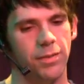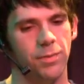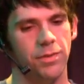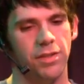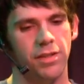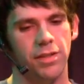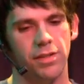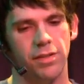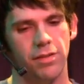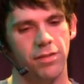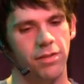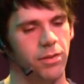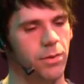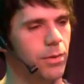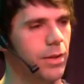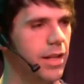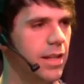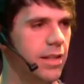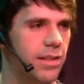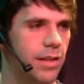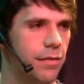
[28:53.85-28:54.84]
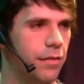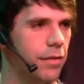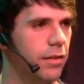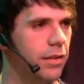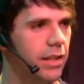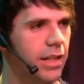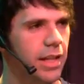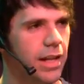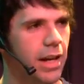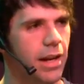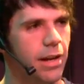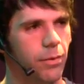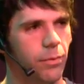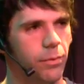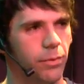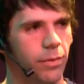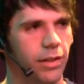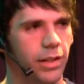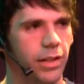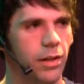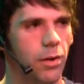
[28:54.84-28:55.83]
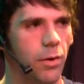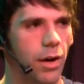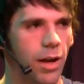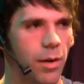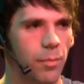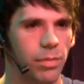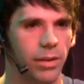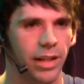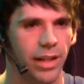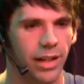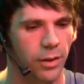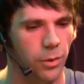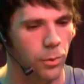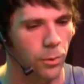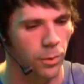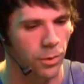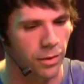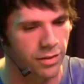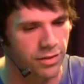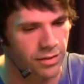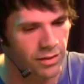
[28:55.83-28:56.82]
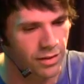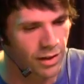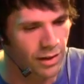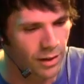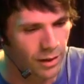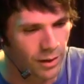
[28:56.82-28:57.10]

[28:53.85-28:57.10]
was just tuning it differently, and I don't really know how to play chords